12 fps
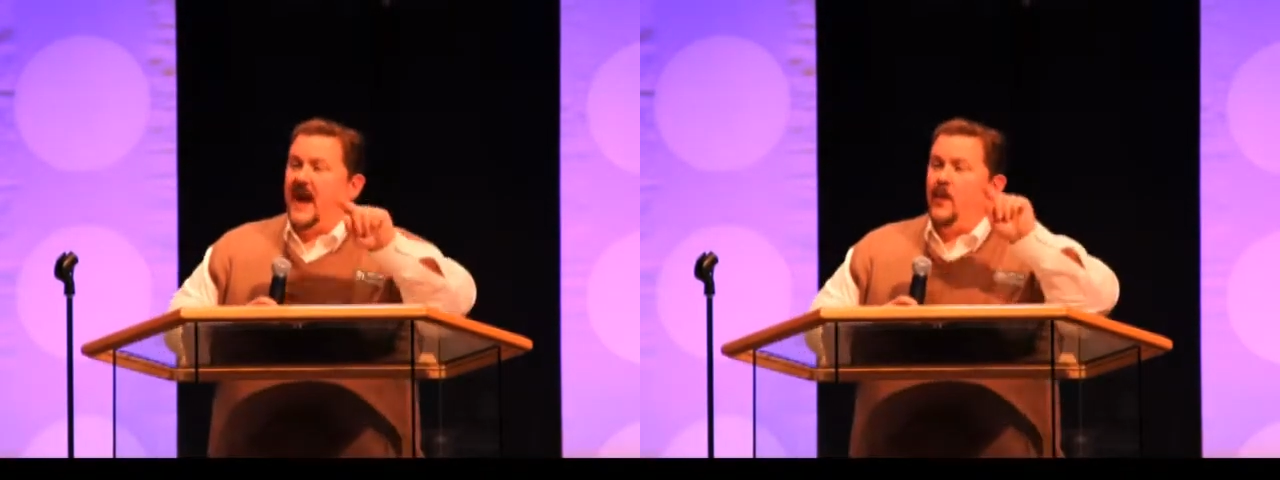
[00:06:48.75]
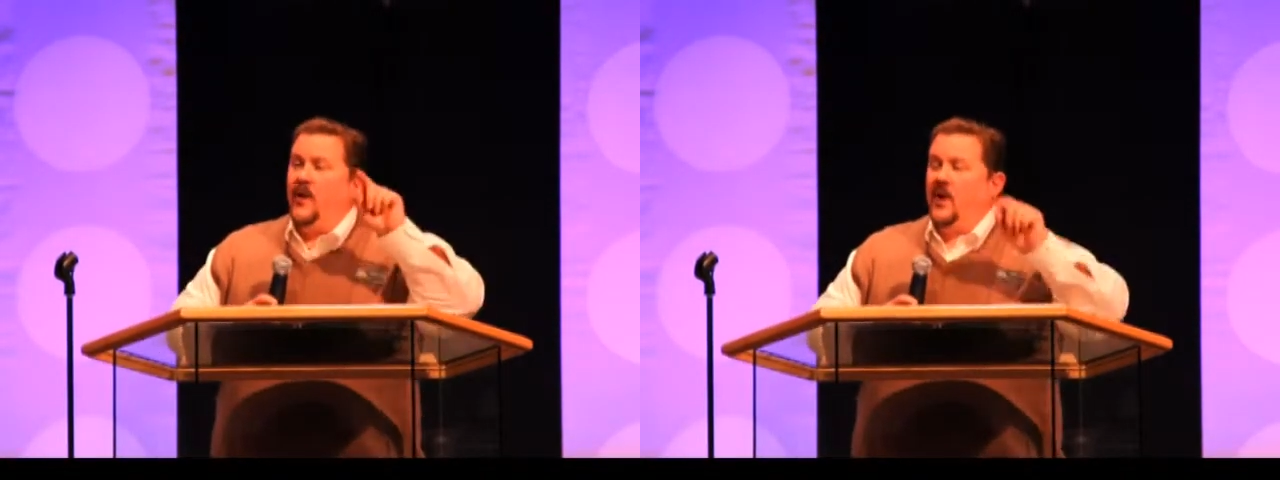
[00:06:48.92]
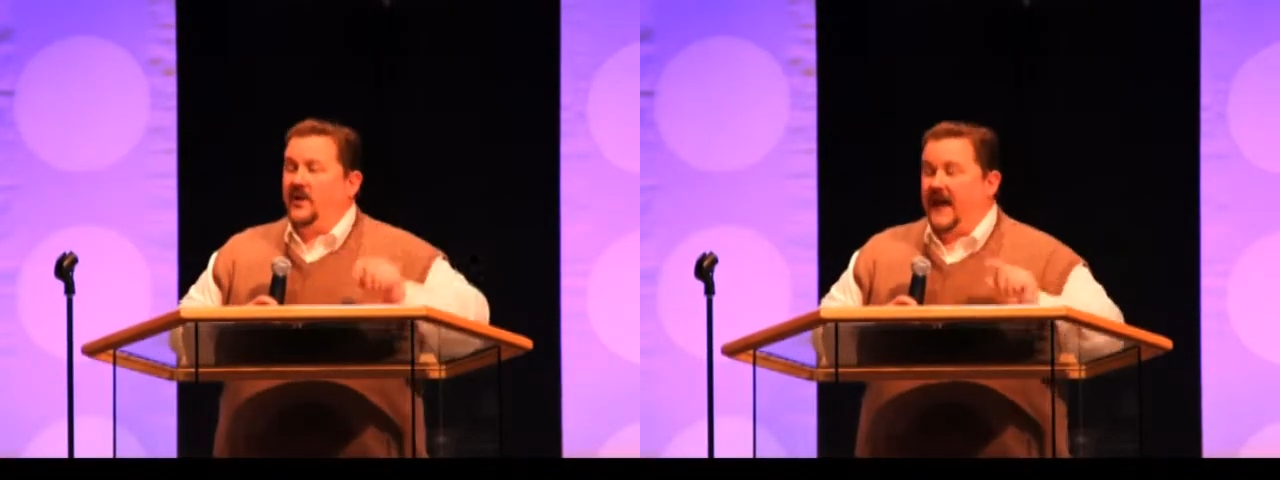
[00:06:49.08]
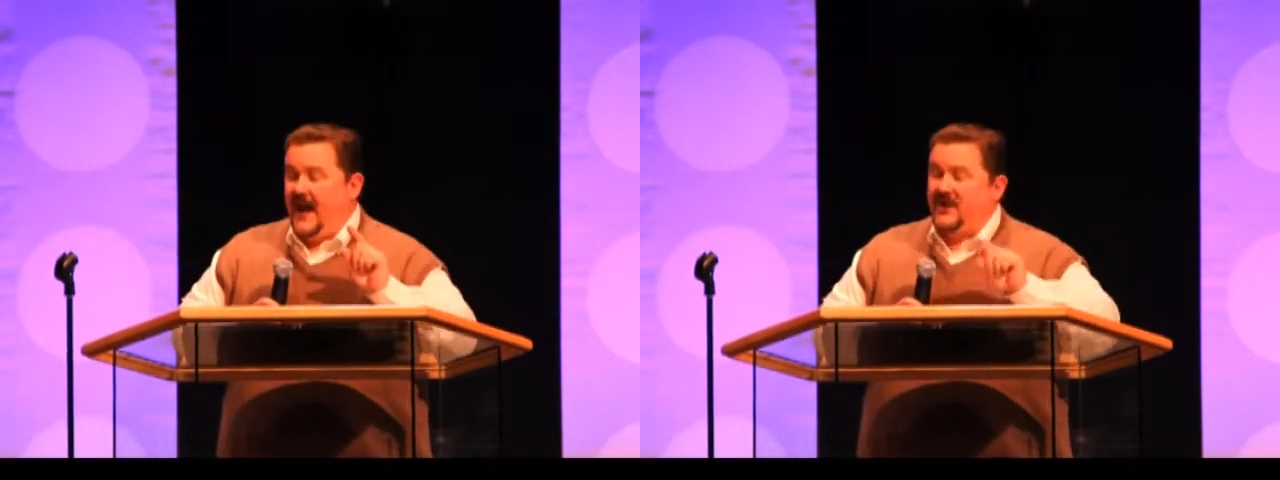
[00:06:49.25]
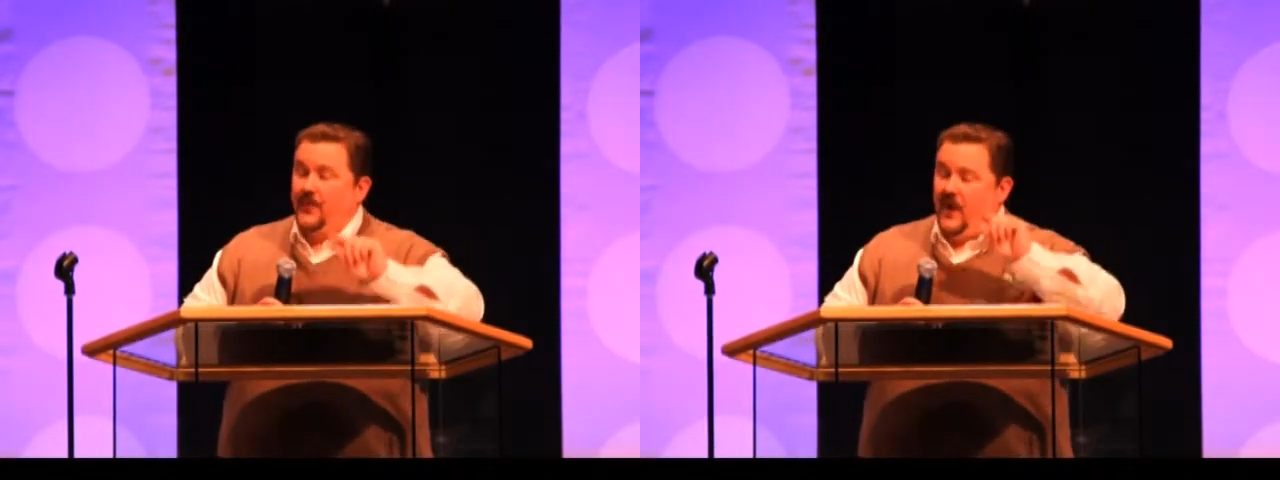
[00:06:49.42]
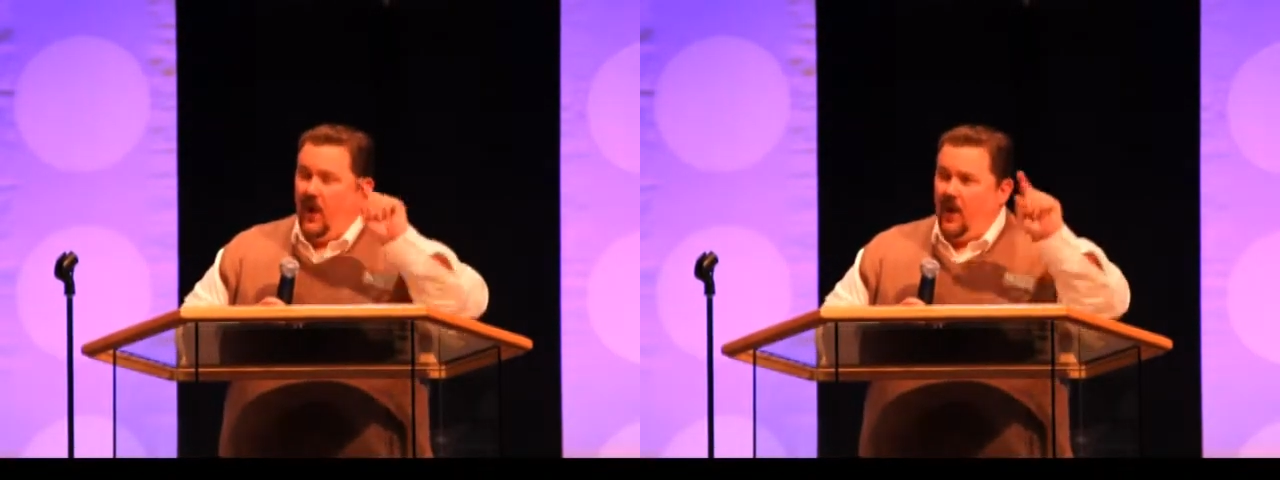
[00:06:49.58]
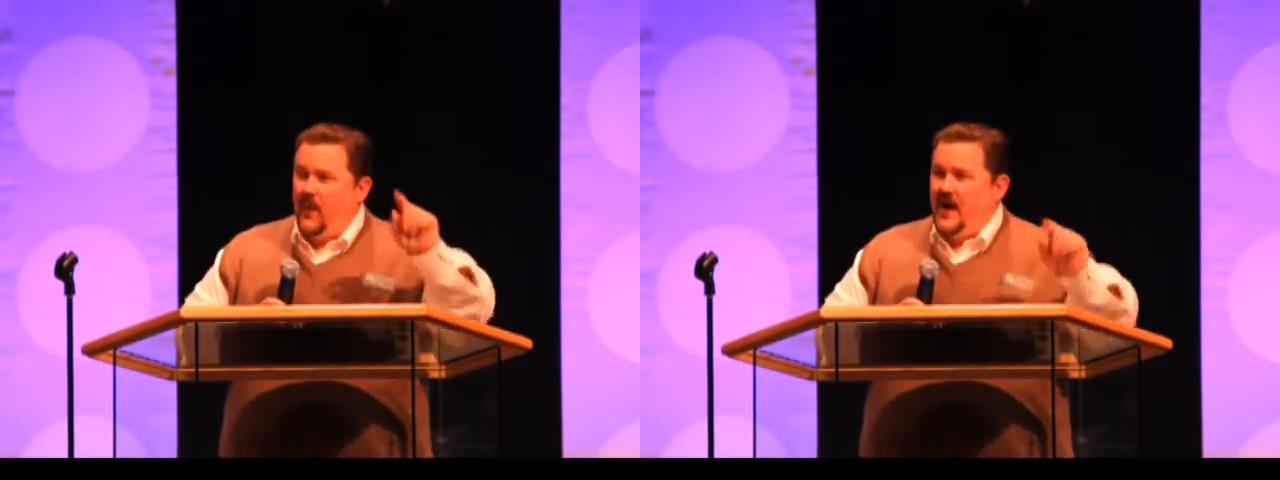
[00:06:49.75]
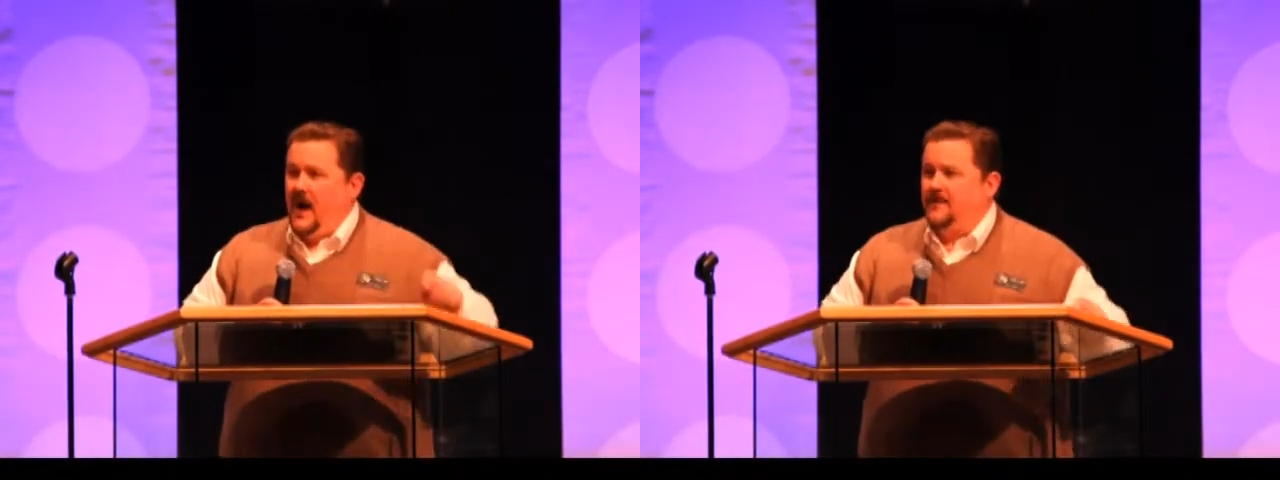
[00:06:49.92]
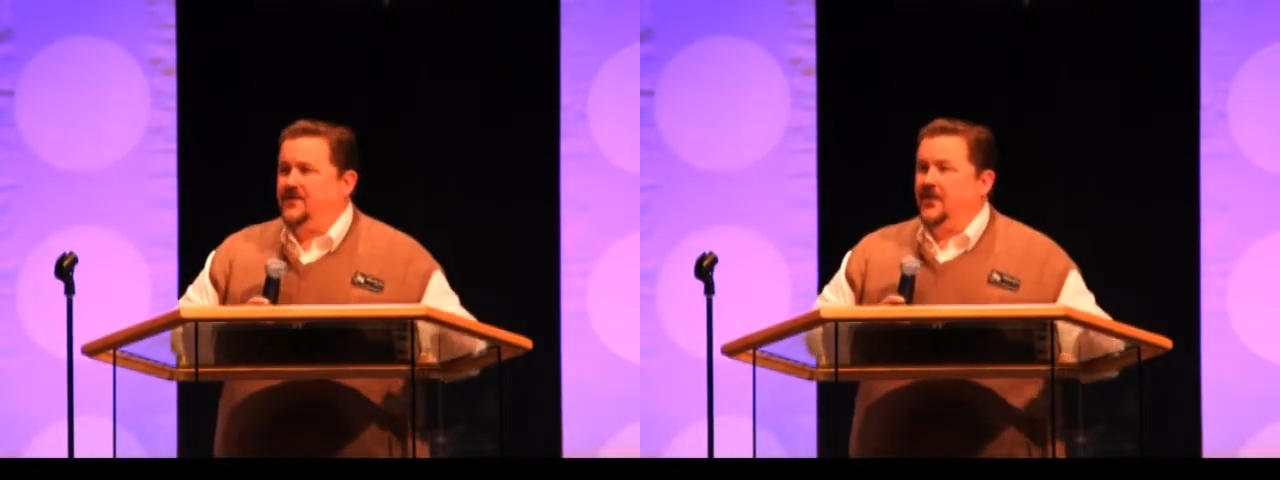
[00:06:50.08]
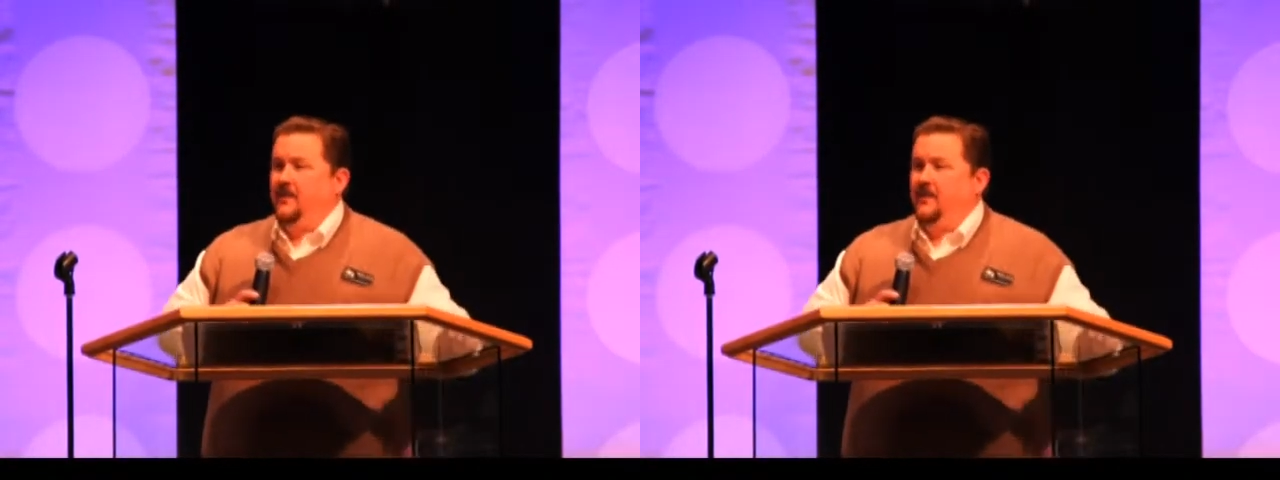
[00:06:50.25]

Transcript: case went all the way up